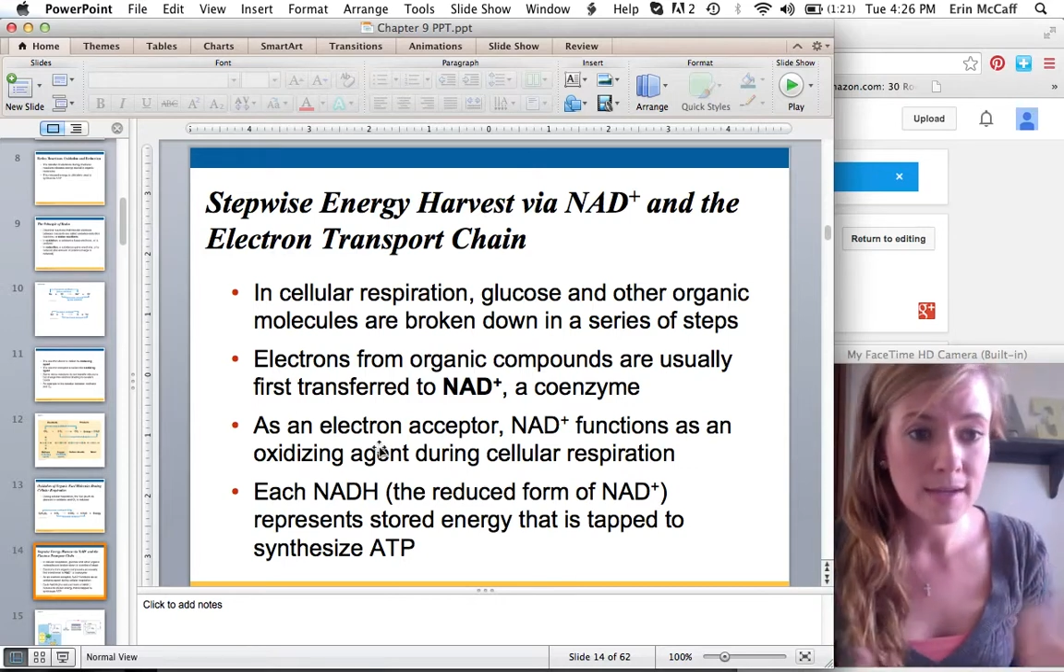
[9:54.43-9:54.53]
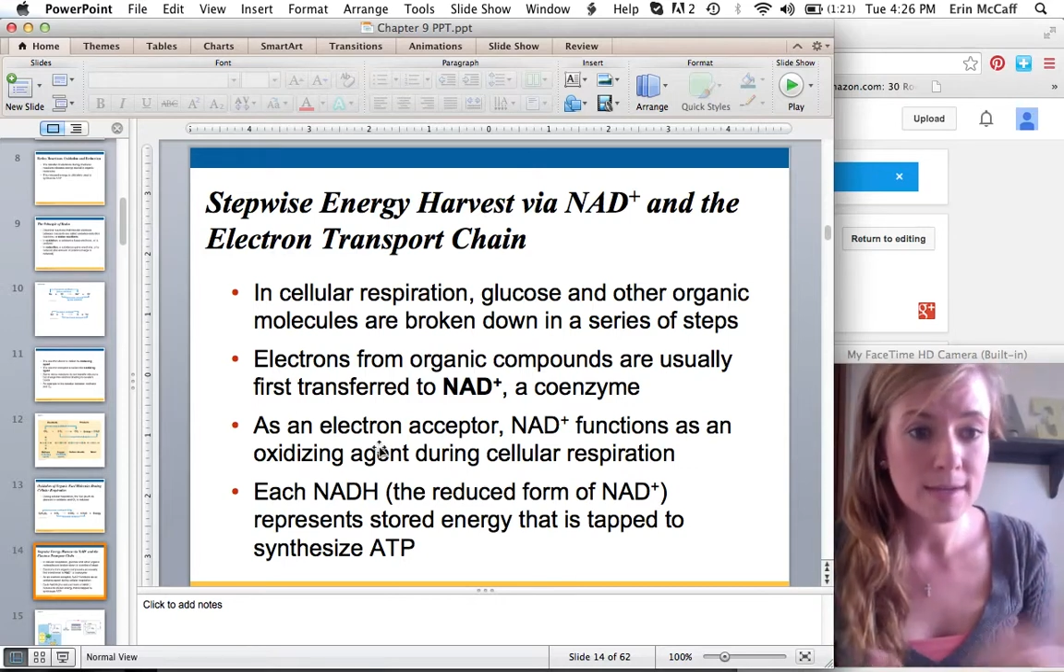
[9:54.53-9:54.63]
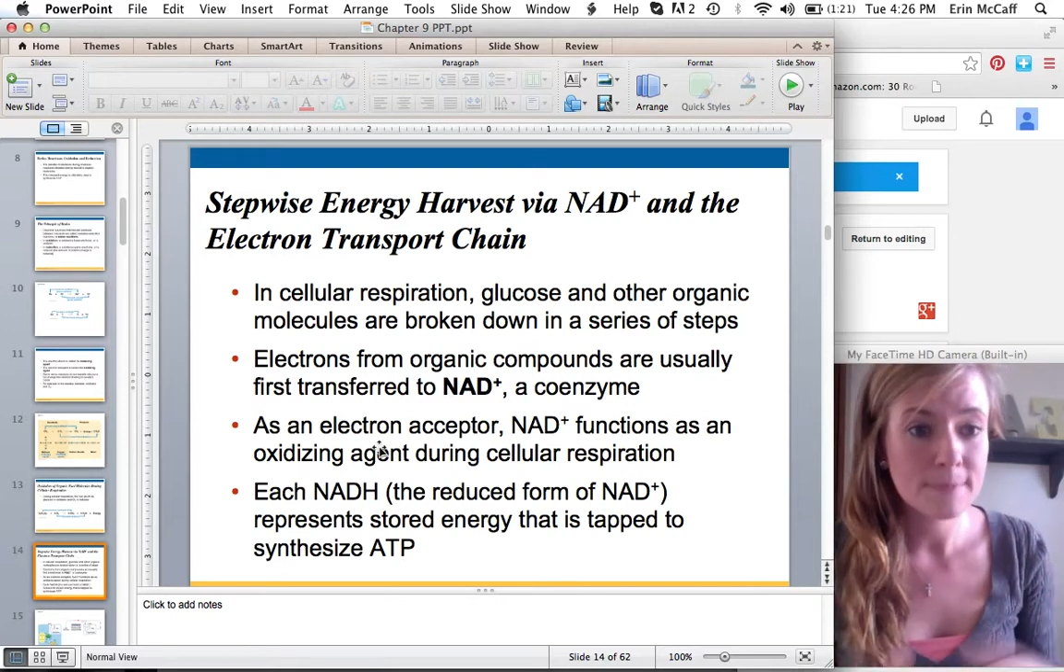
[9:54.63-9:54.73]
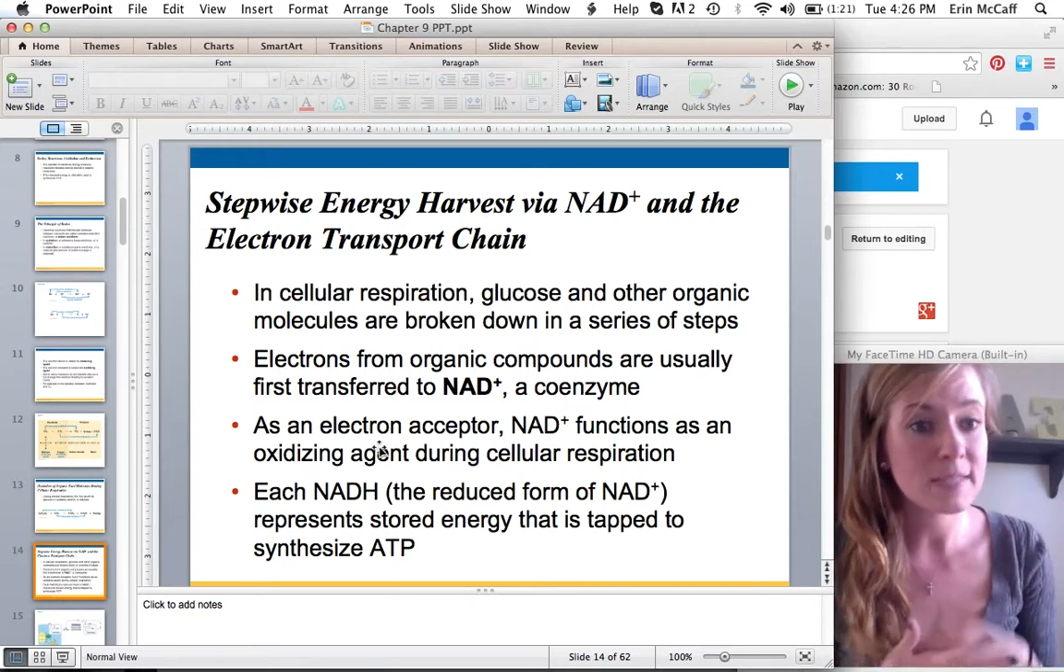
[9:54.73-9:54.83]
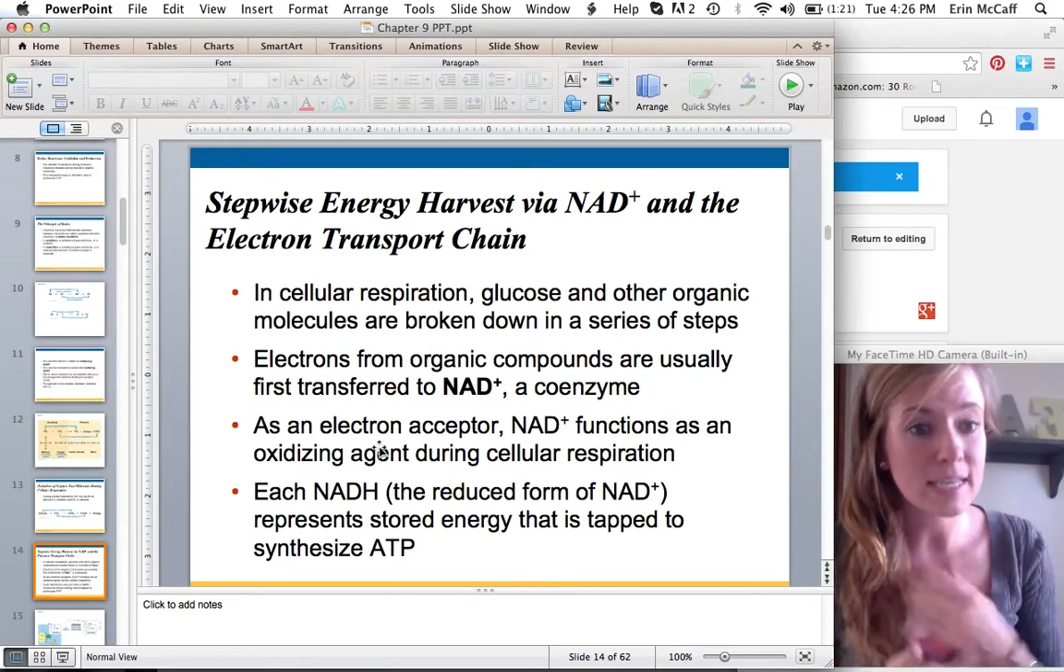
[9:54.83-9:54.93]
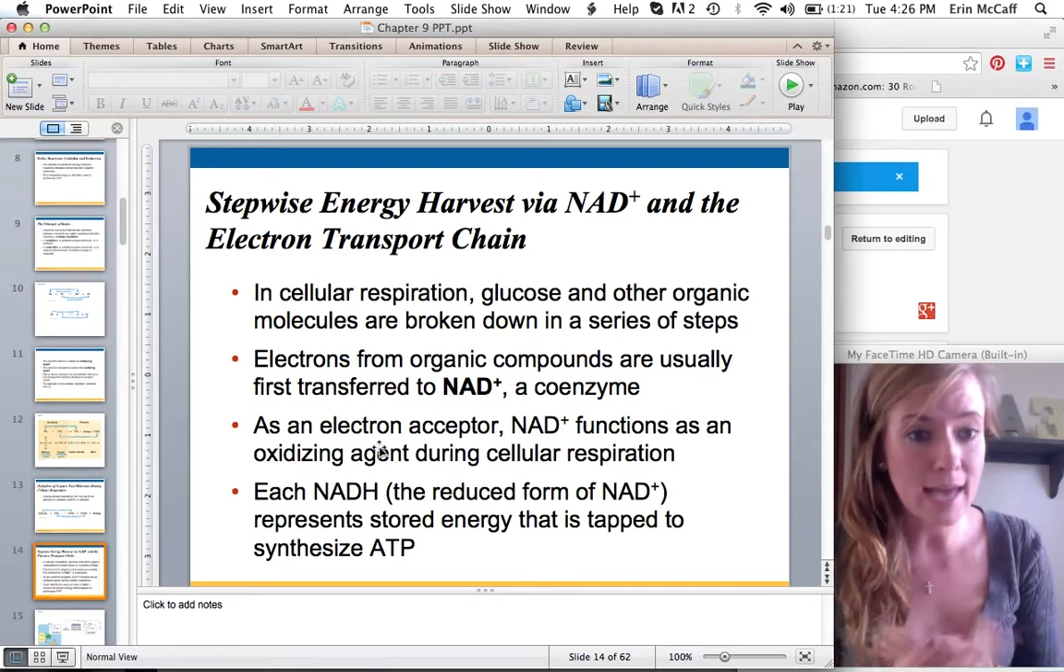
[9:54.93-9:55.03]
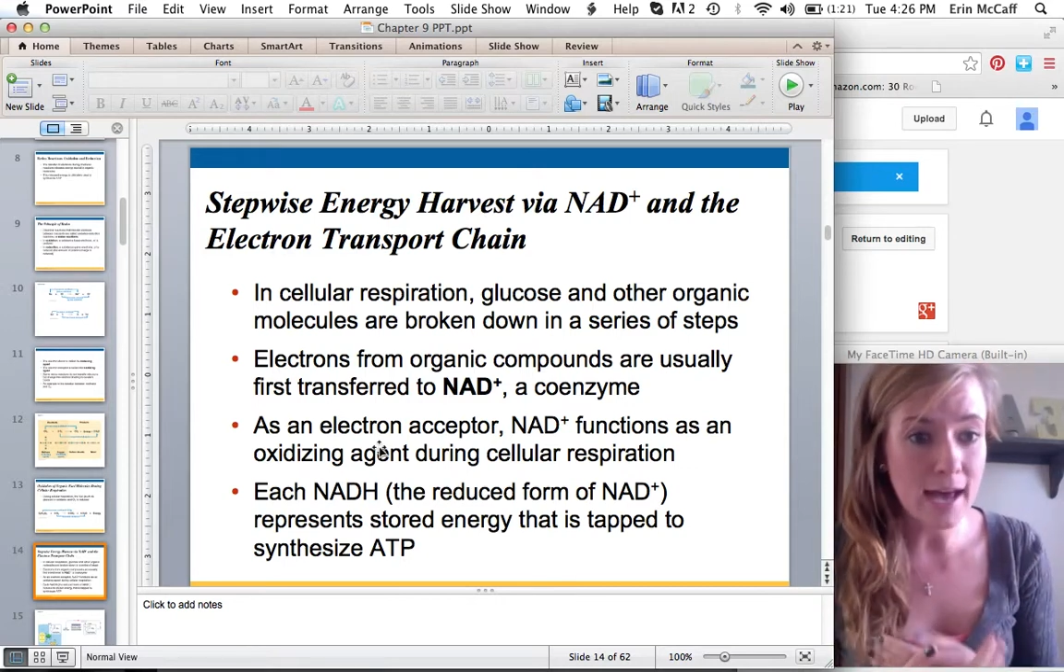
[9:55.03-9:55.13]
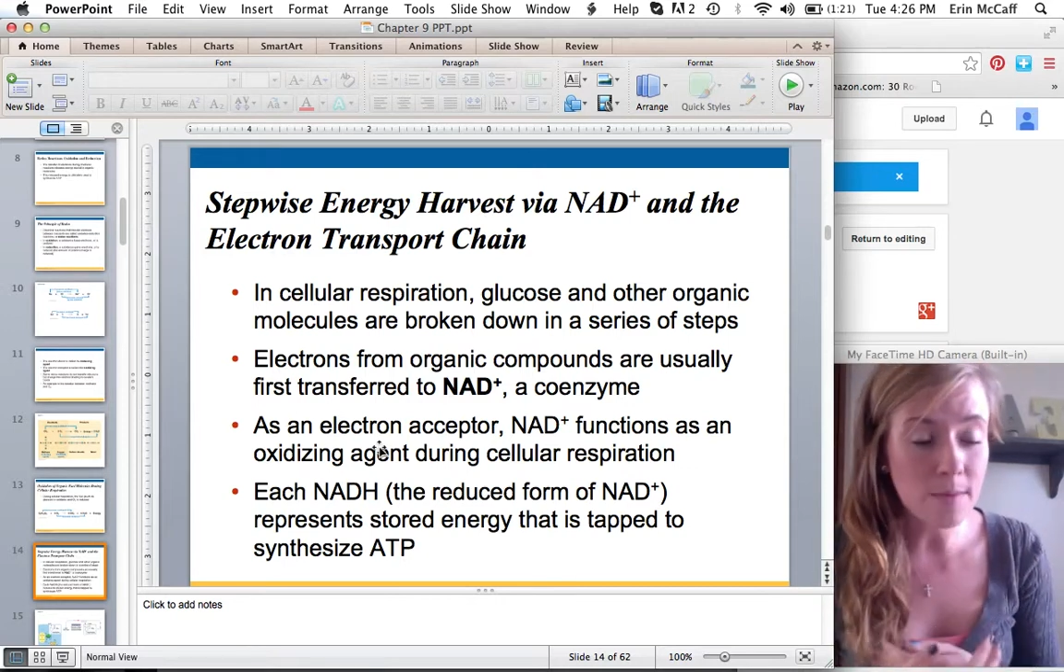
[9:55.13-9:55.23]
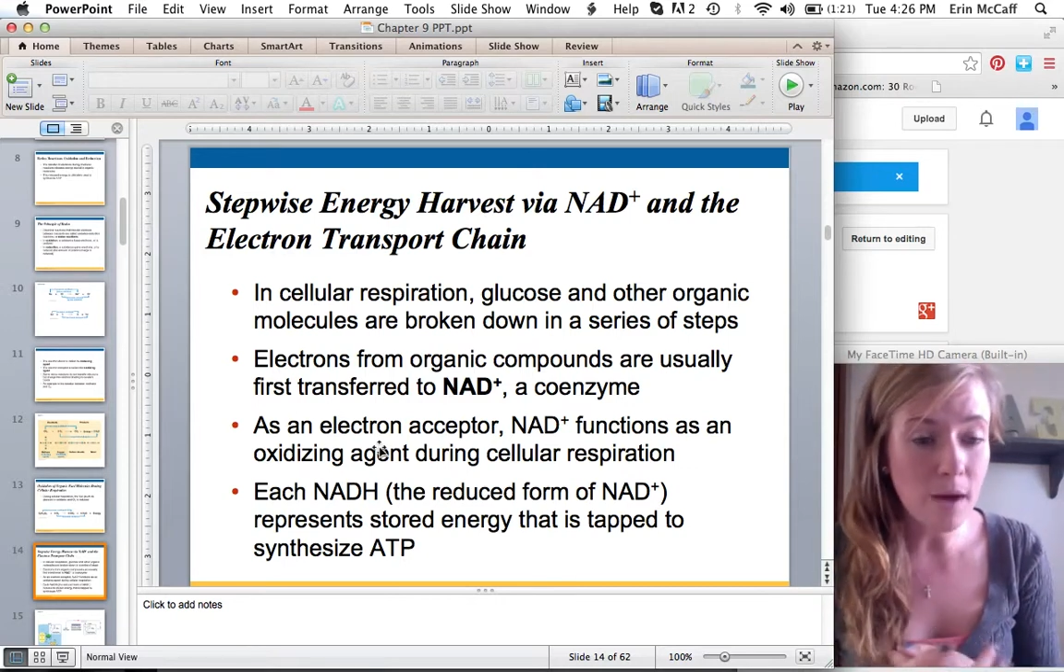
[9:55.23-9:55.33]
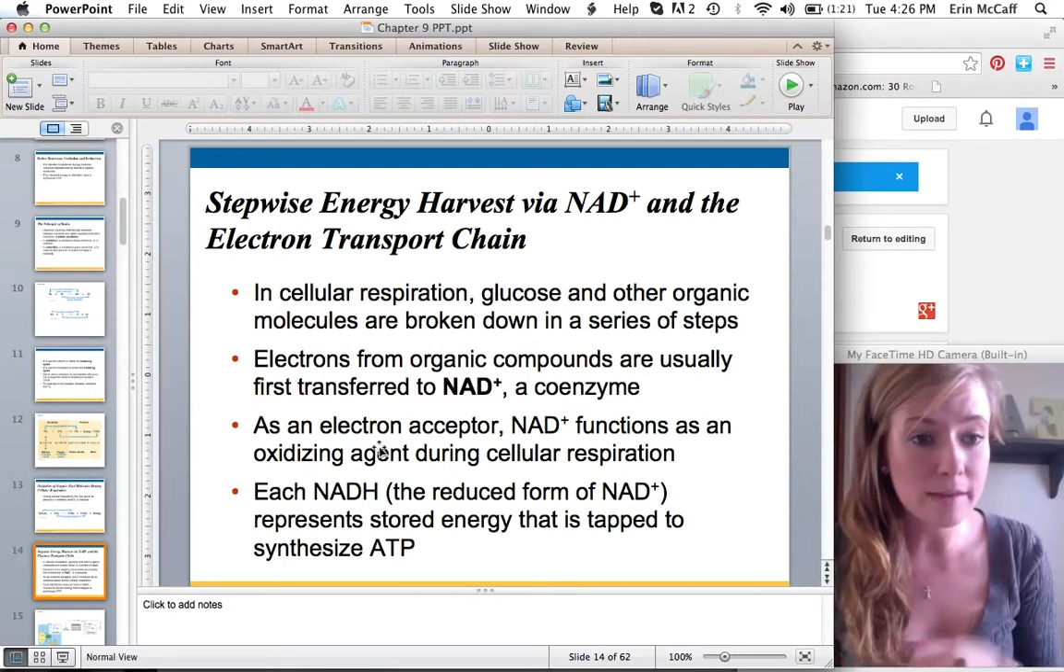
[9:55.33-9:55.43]
It's a
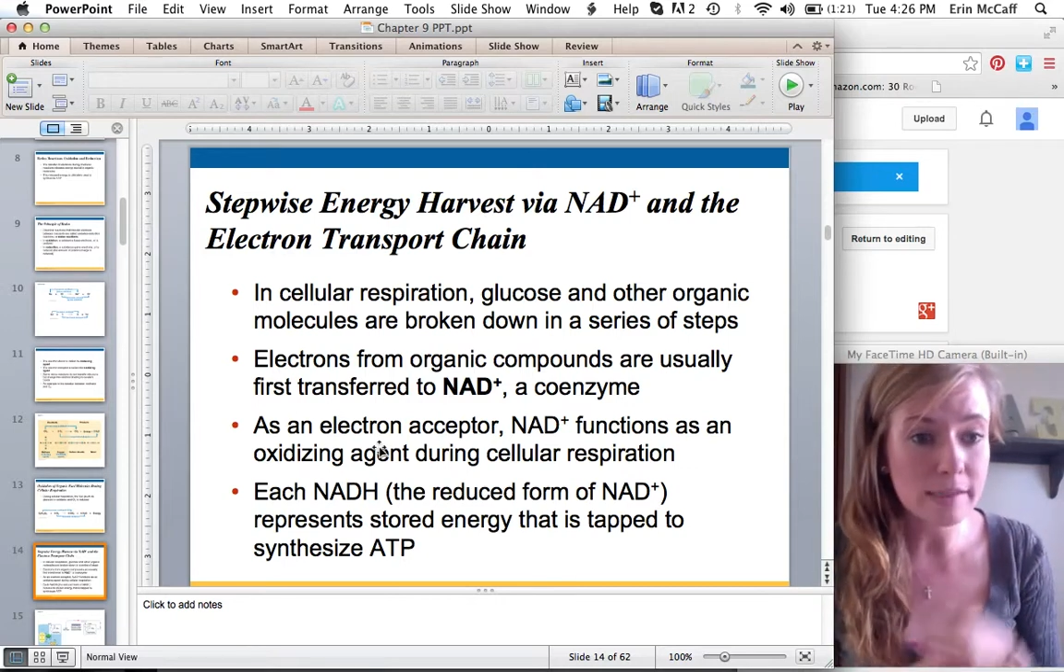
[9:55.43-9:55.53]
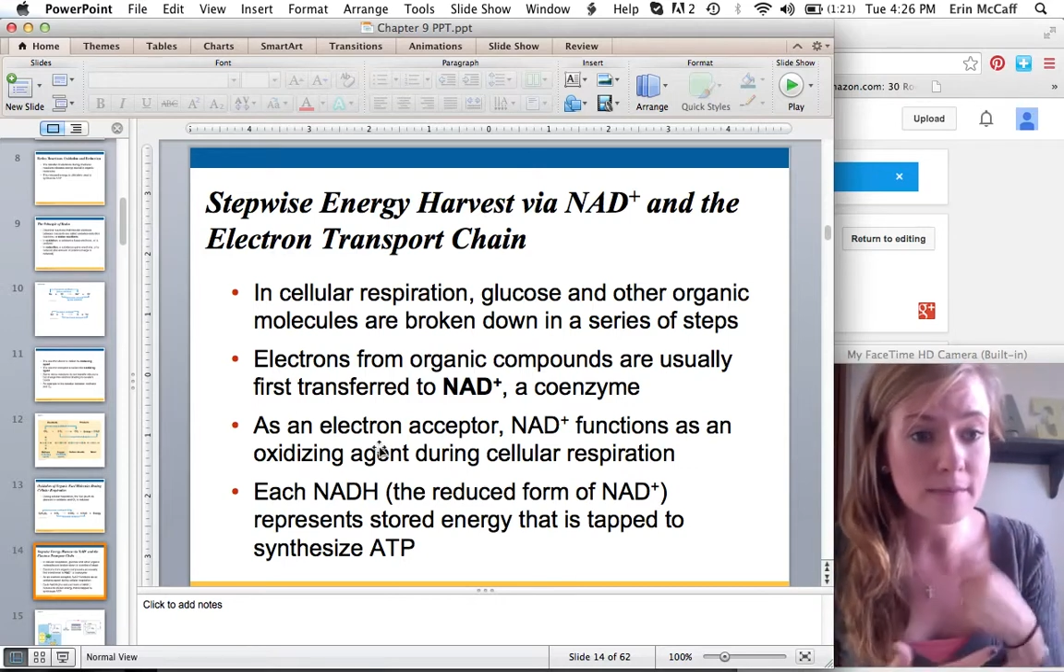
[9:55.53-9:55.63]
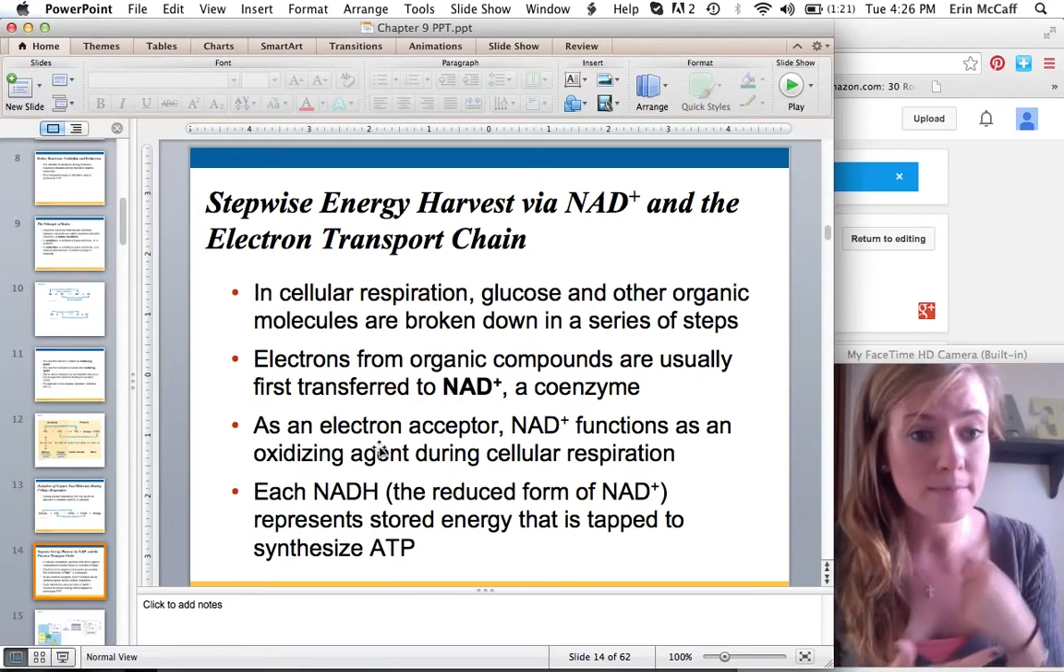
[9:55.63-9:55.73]
catabolic